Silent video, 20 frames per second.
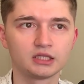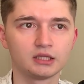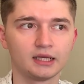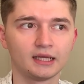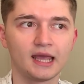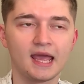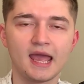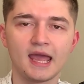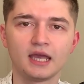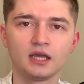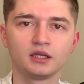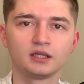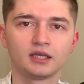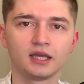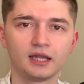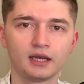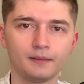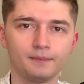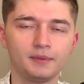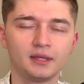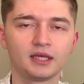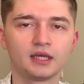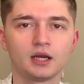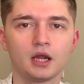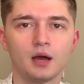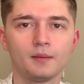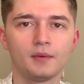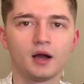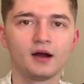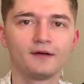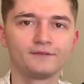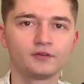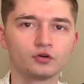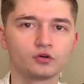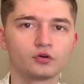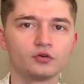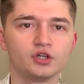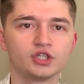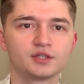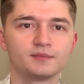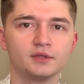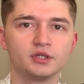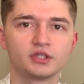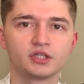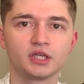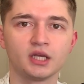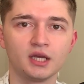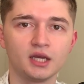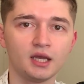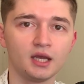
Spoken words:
like, hey, can I pick it up after Christmas?